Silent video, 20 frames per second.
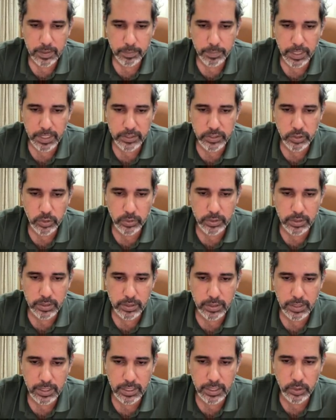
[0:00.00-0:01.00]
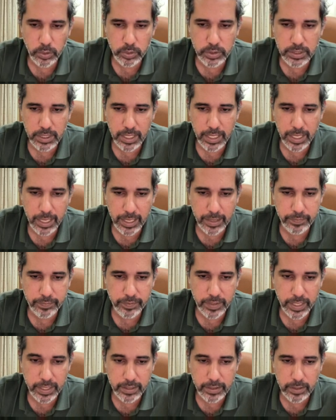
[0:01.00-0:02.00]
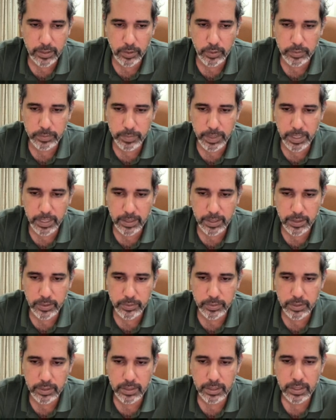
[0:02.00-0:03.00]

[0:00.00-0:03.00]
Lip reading: based on the heroes I have right now on my account.